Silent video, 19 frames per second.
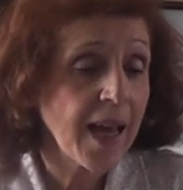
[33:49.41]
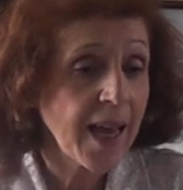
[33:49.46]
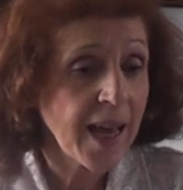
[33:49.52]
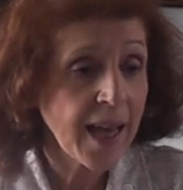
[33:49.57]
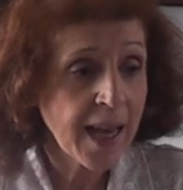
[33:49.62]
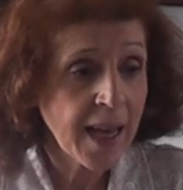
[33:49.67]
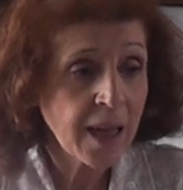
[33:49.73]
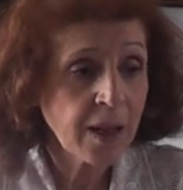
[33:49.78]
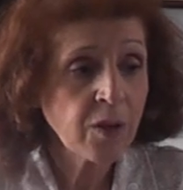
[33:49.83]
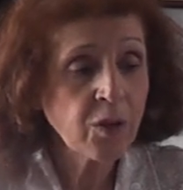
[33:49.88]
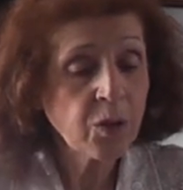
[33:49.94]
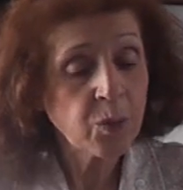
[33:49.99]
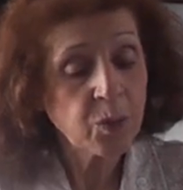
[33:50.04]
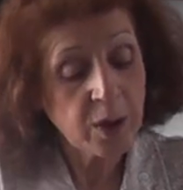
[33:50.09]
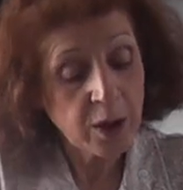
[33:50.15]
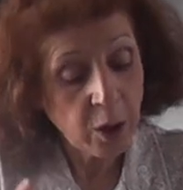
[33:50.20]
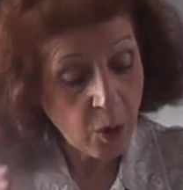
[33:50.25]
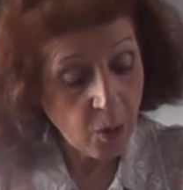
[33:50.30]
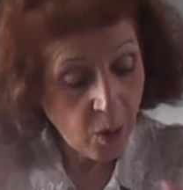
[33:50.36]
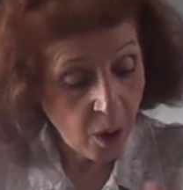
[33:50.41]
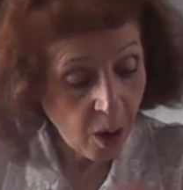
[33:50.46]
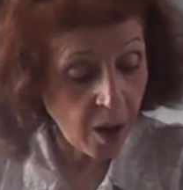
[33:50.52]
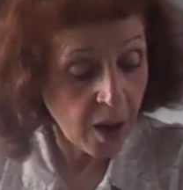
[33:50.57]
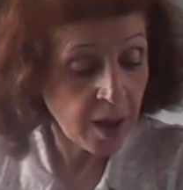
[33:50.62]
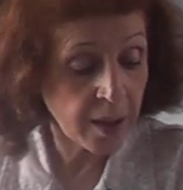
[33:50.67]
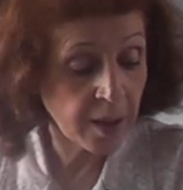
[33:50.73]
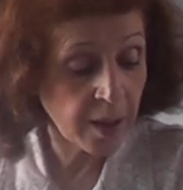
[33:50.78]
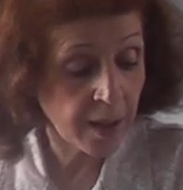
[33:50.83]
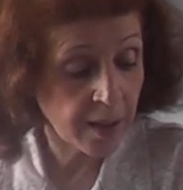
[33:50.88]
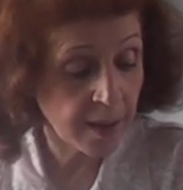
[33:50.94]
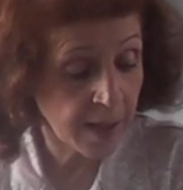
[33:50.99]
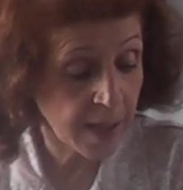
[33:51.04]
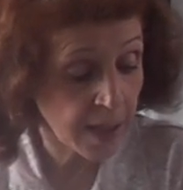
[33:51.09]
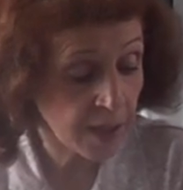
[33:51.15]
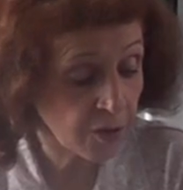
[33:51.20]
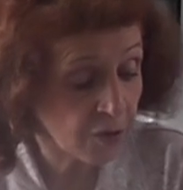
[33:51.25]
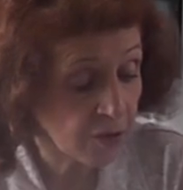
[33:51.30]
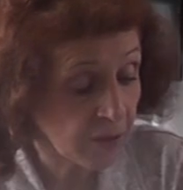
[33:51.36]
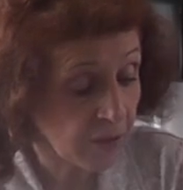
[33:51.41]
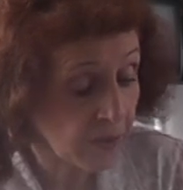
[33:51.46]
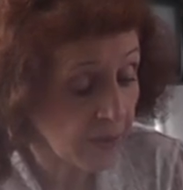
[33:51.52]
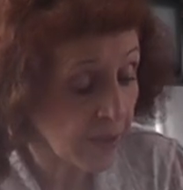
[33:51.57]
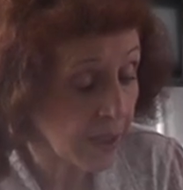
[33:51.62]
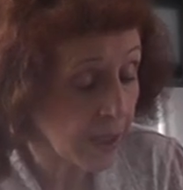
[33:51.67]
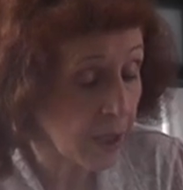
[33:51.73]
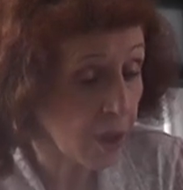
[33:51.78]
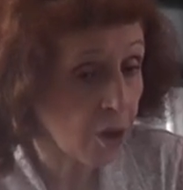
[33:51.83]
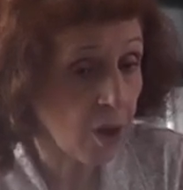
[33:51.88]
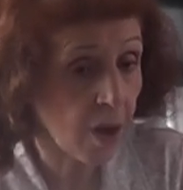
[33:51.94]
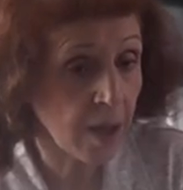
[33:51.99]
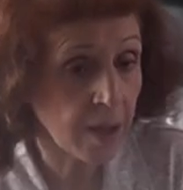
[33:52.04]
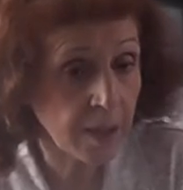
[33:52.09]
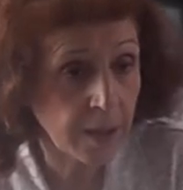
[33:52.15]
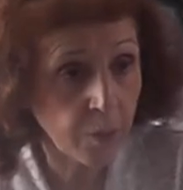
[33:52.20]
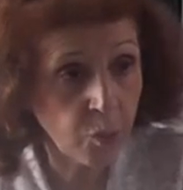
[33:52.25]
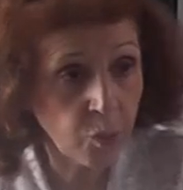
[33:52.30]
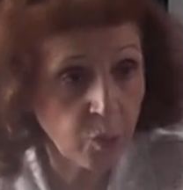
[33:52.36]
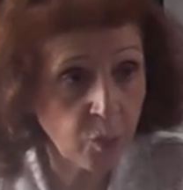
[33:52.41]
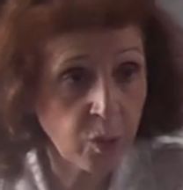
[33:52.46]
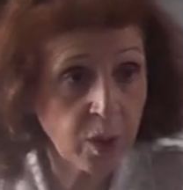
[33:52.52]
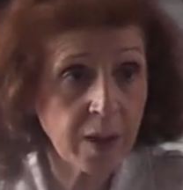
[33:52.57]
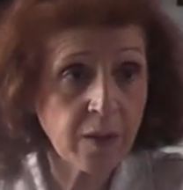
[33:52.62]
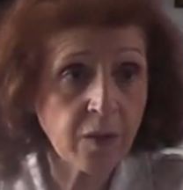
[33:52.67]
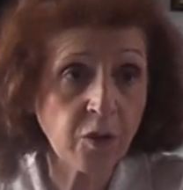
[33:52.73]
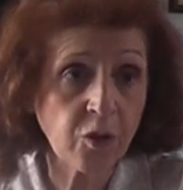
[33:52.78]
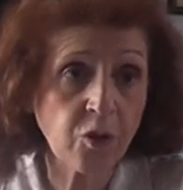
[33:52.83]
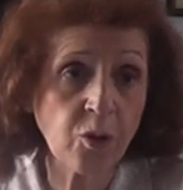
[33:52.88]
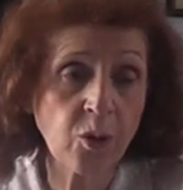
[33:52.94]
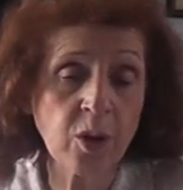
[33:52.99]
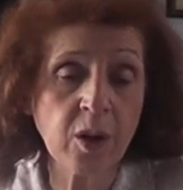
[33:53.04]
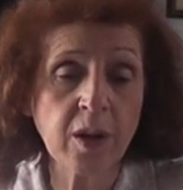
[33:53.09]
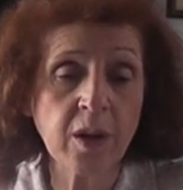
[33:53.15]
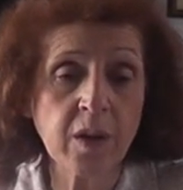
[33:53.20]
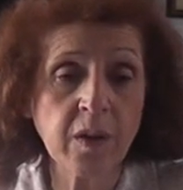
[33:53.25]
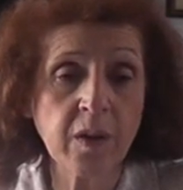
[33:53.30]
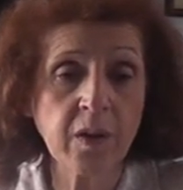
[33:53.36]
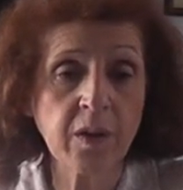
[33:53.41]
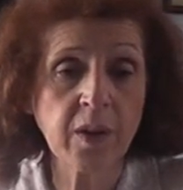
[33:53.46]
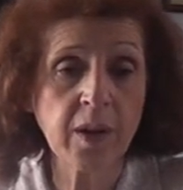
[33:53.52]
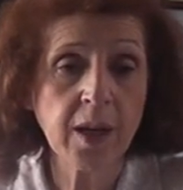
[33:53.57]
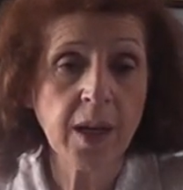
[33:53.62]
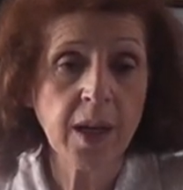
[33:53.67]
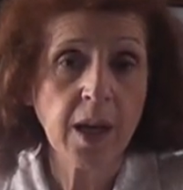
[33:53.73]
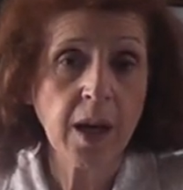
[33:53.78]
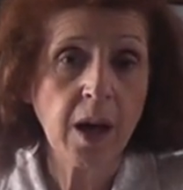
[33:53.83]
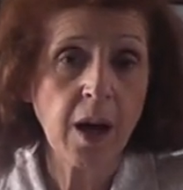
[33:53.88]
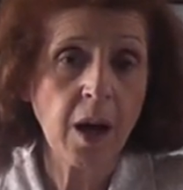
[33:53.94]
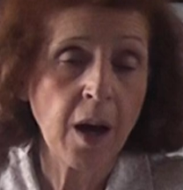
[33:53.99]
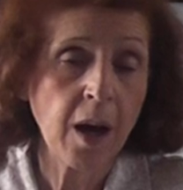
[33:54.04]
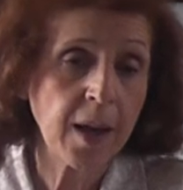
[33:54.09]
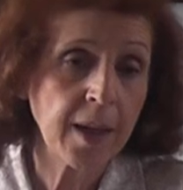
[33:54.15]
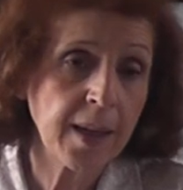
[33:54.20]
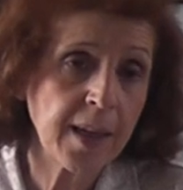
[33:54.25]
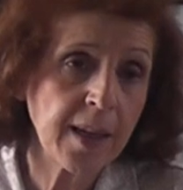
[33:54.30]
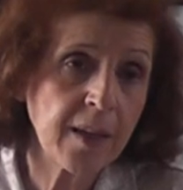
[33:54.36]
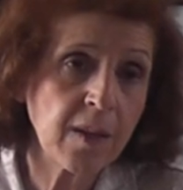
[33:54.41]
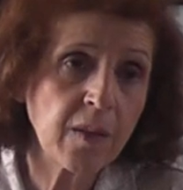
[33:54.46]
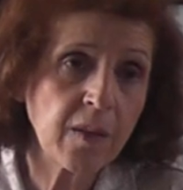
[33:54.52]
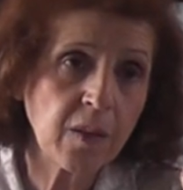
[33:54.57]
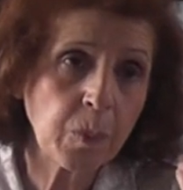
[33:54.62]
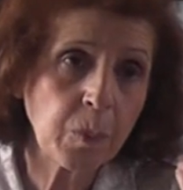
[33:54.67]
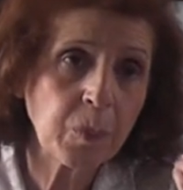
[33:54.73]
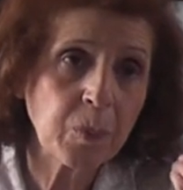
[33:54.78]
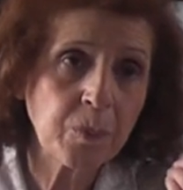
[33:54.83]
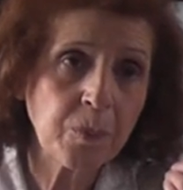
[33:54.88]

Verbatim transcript: And we go on then to see that God restores uh, his,